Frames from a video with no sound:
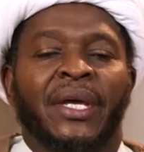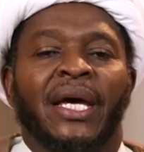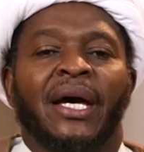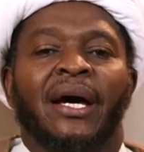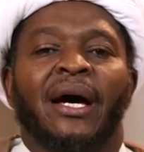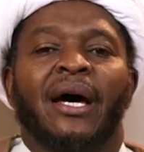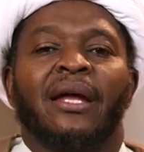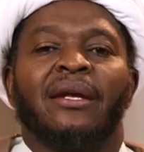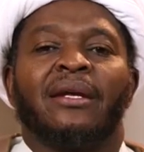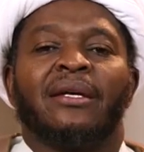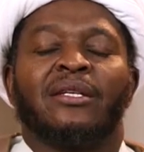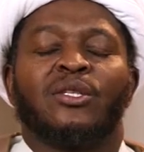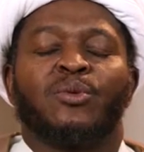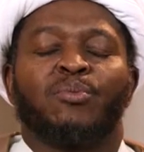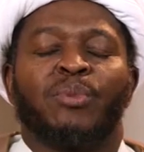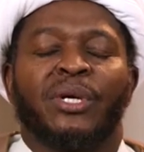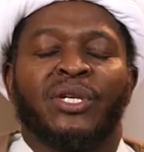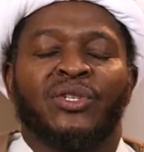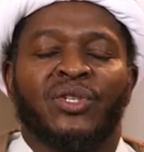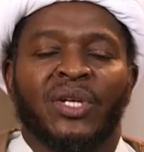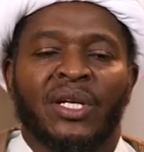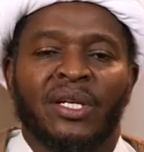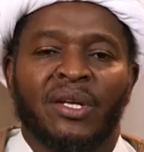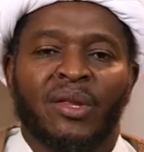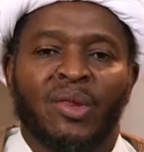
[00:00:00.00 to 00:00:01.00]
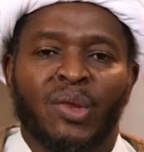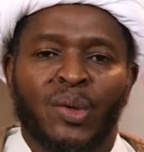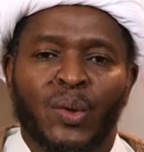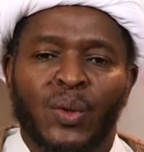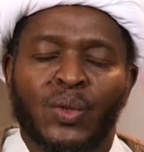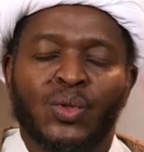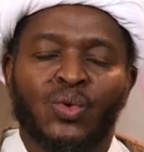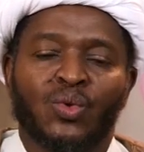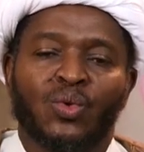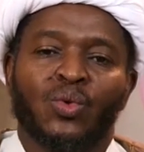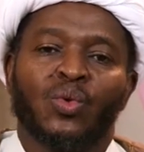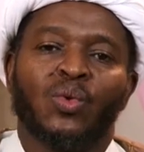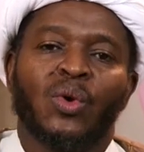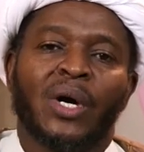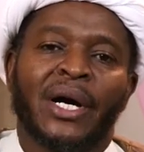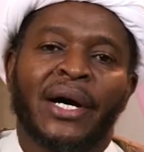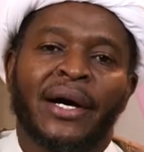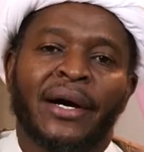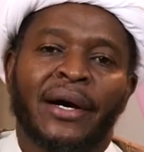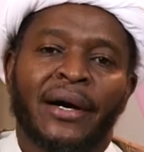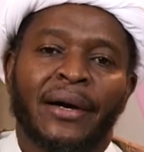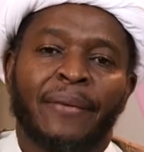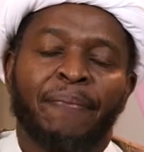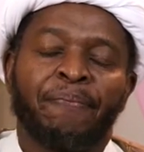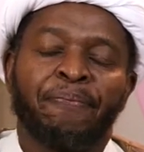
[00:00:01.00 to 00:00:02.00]
and especially those who
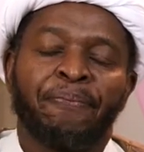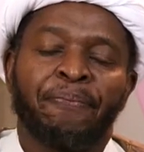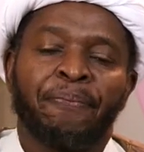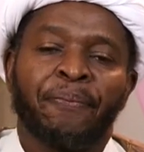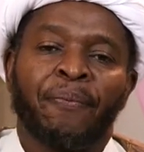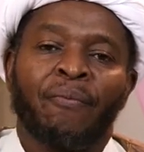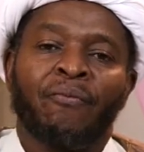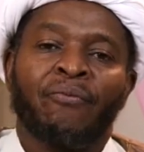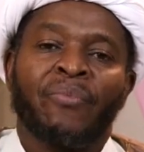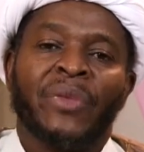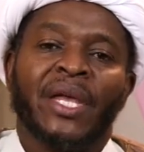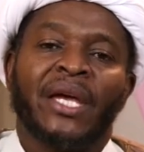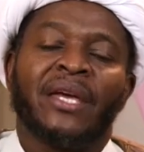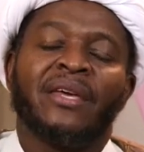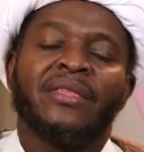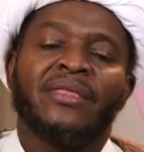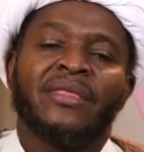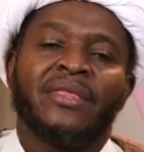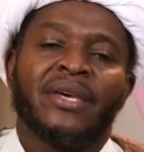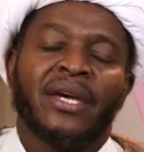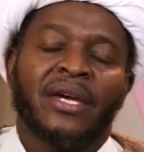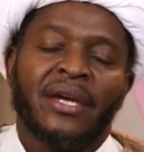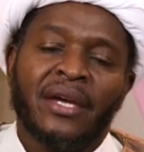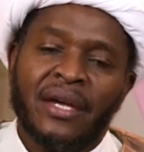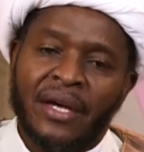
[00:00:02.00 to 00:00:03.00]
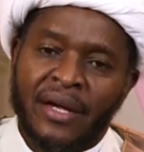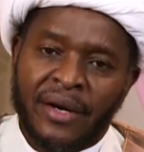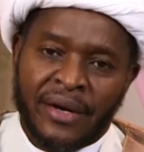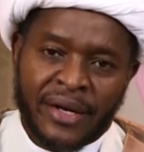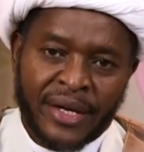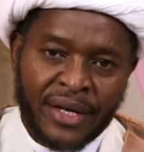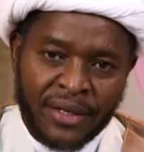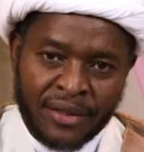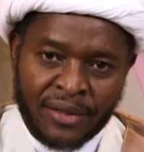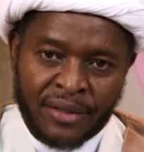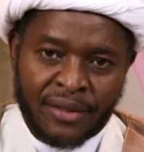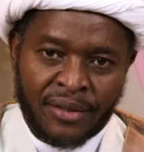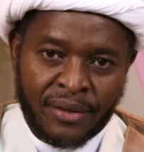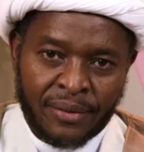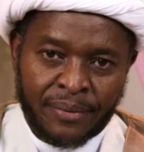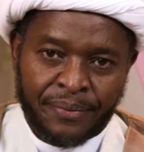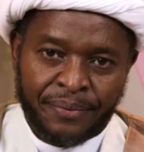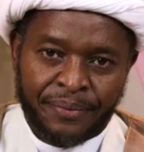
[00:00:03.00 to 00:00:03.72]
are in the areas